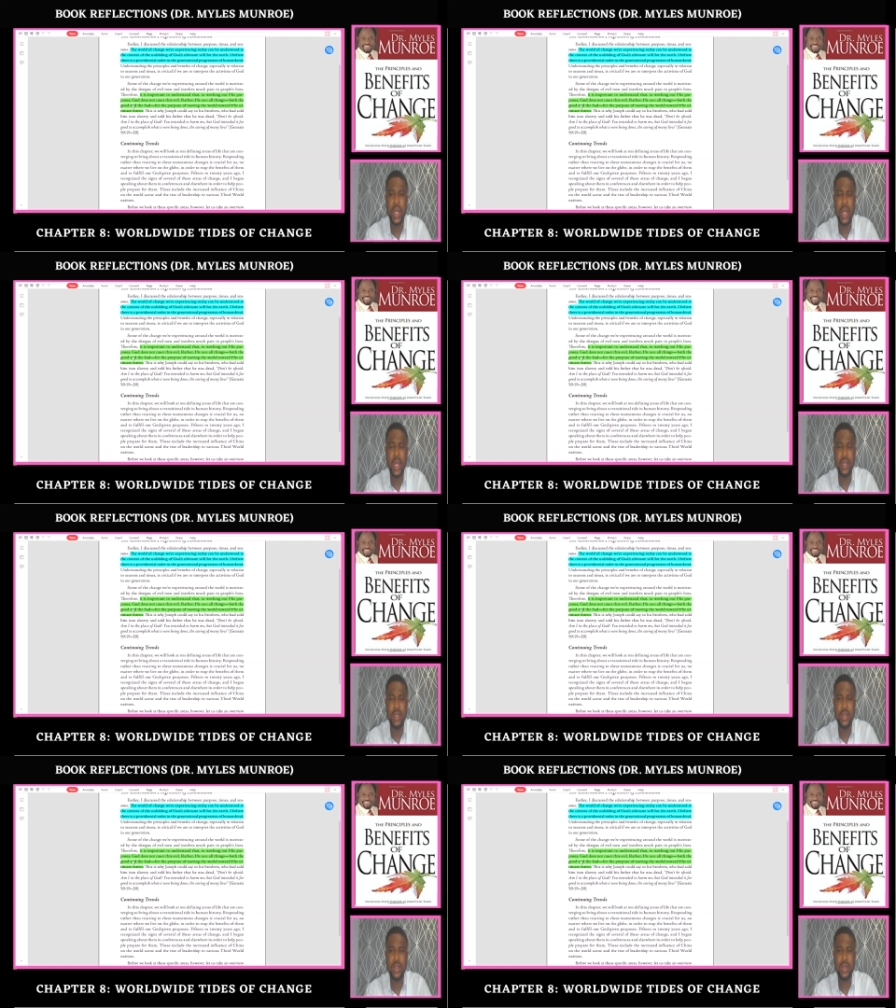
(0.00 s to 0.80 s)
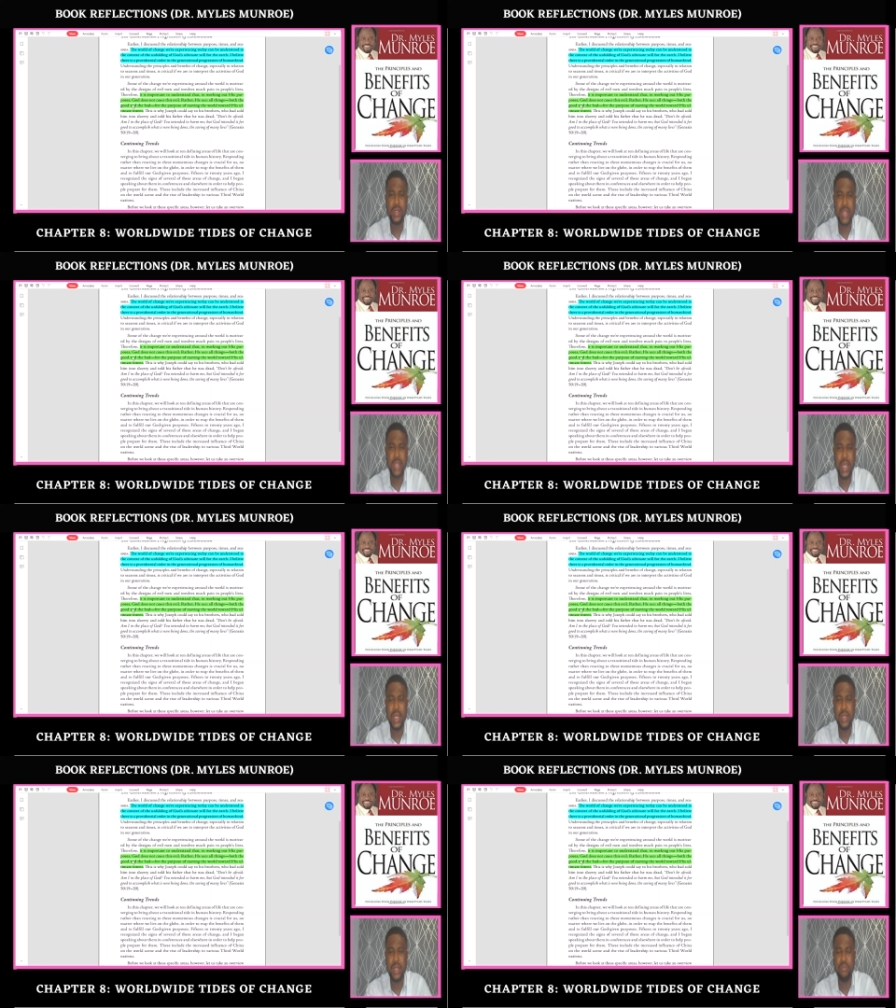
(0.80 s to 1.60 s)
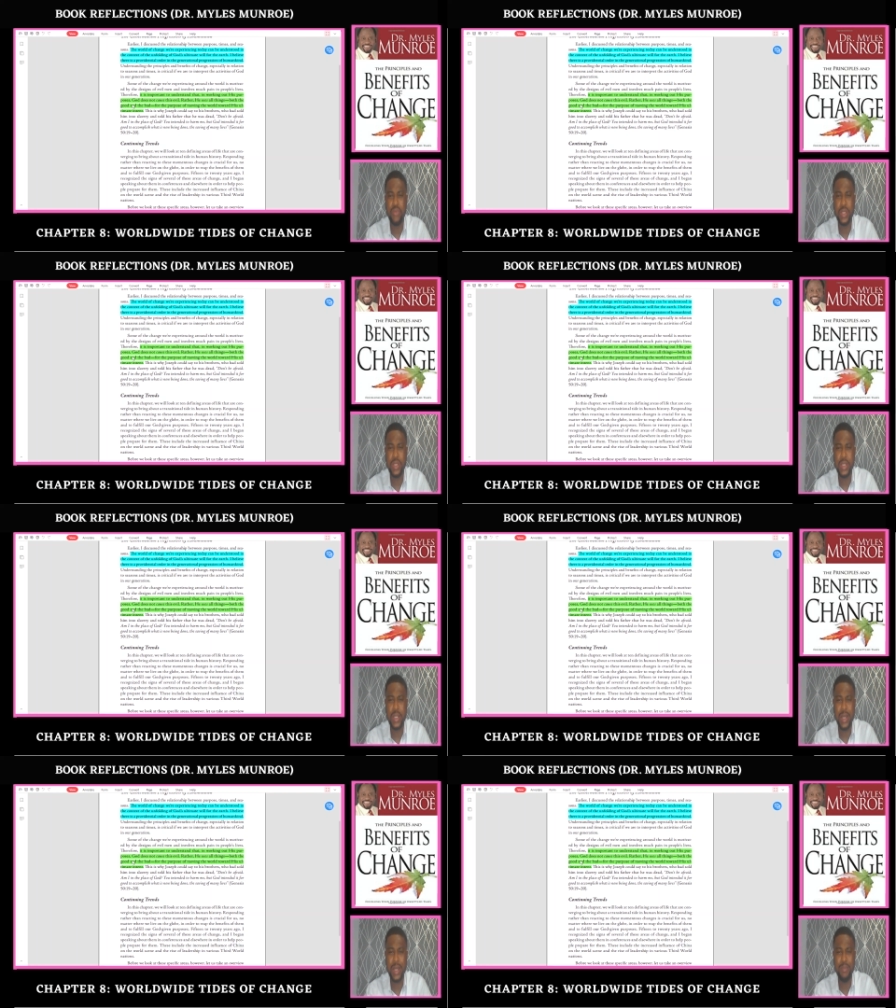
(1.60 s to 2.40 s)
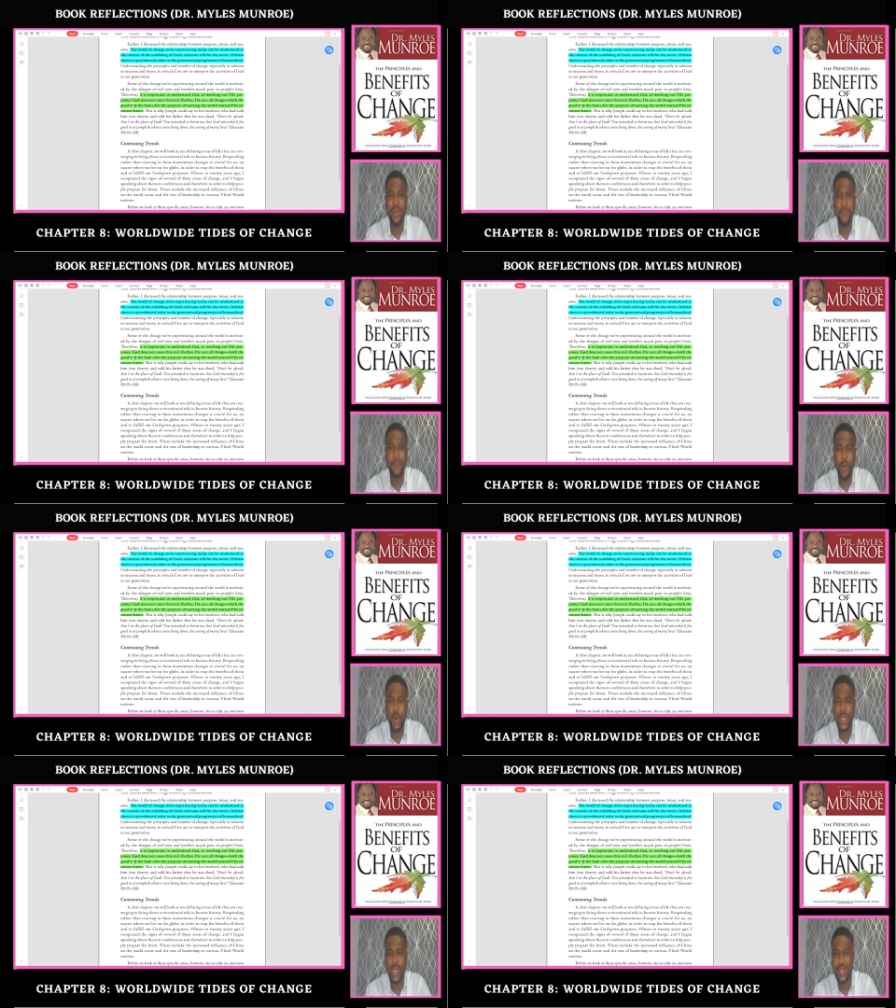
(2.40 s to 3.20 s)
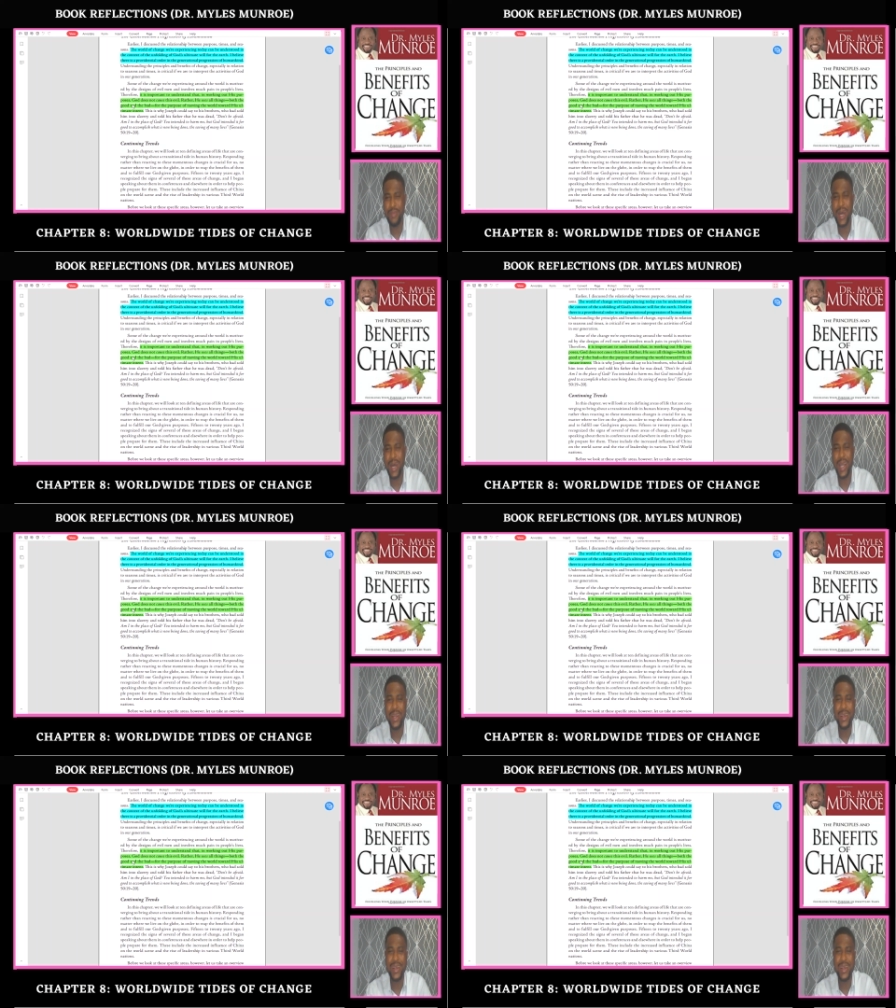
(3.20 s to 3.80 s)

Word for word: and staying in prison and being forgotten by